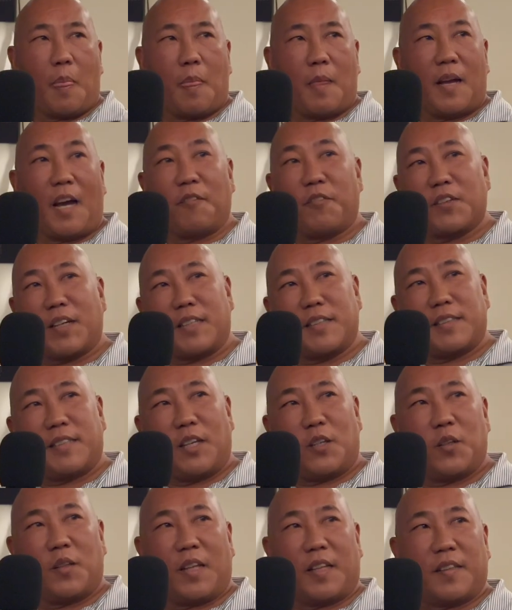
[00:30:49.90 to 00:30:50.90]
I forgot to tell
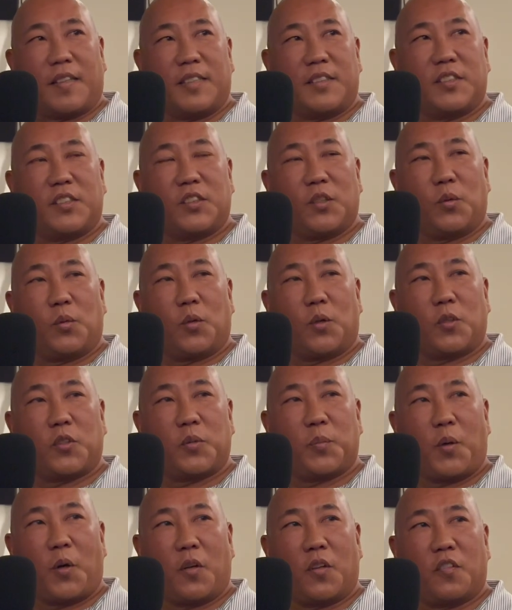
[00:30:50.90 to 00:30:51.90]
you, like, this is the worst
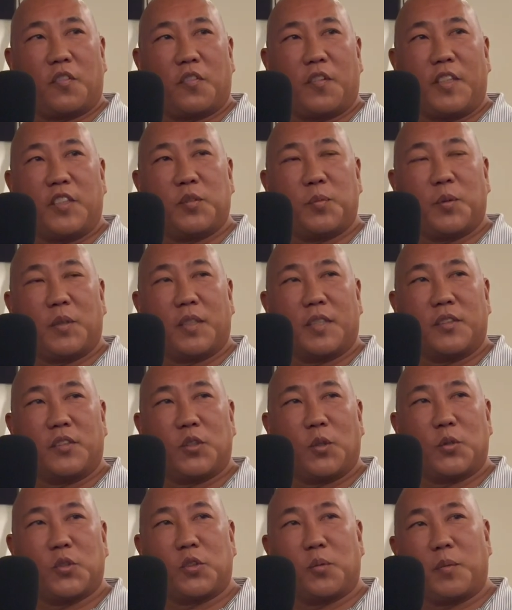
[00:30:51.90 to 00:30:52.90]
part of Facebook and
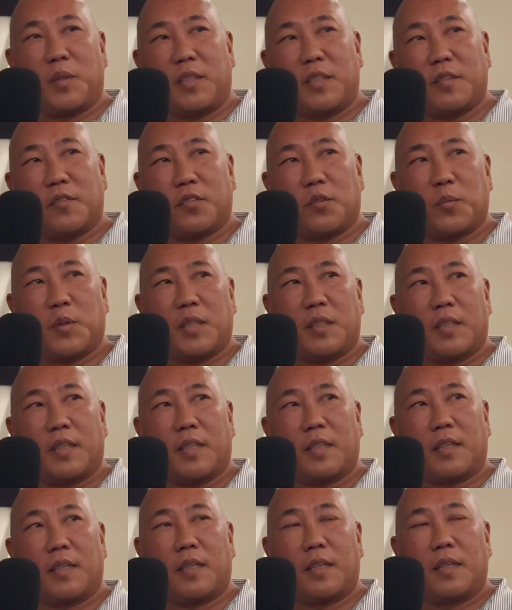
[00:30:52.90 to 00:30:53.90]
social media for me,
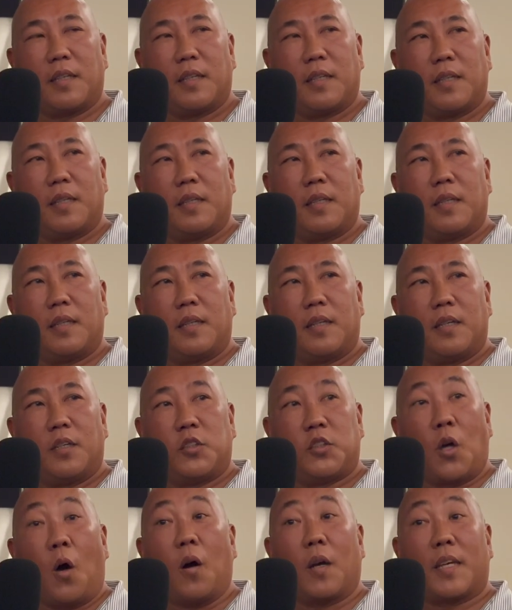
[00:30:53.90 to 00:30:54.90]
like,
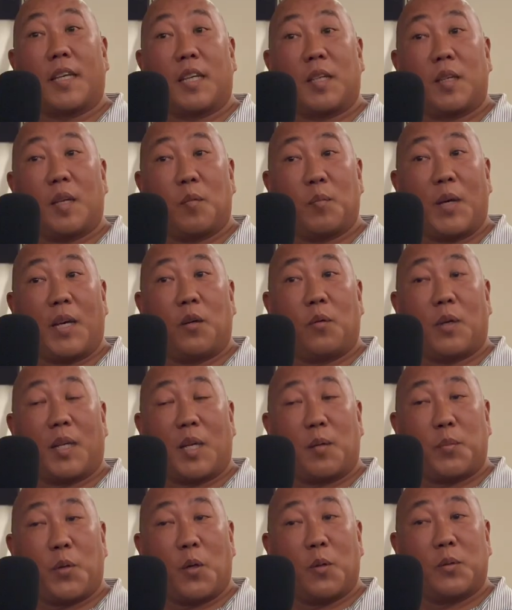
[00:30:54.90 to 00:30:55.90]
talking about what I
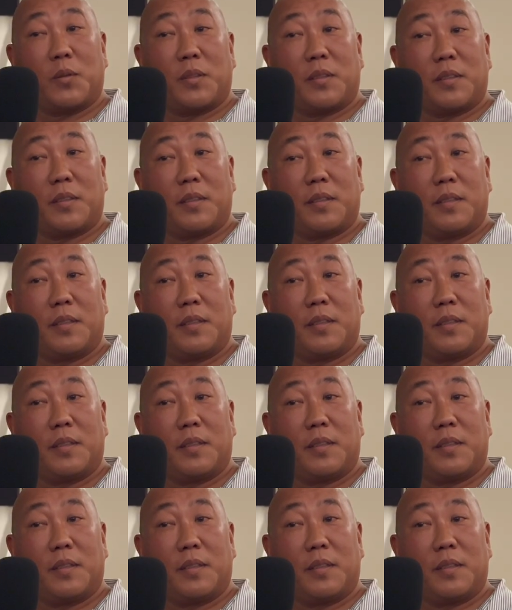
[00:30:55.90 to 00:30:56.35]
post.